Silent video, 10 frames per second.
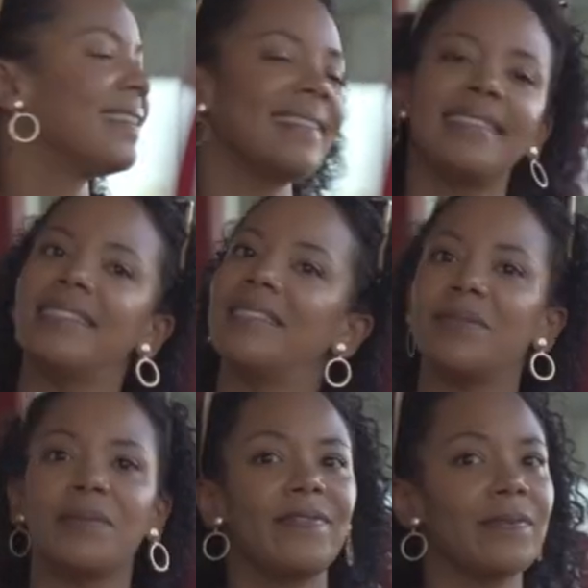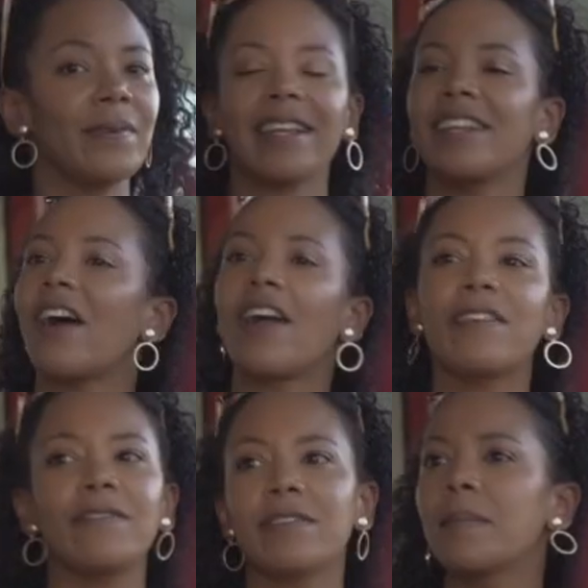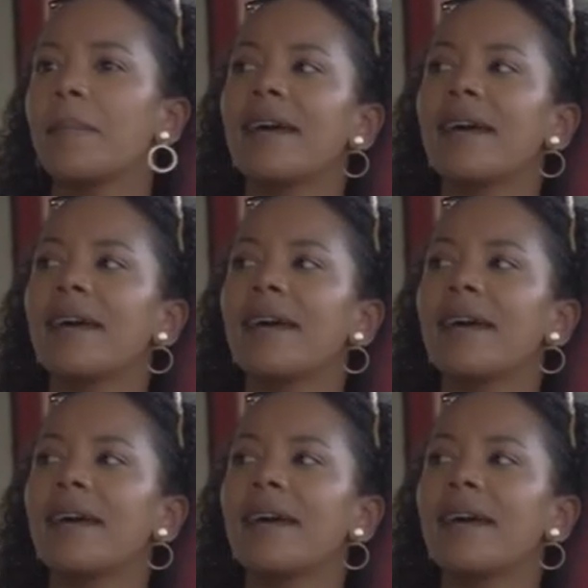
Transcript: to spend a whole day sampling, they're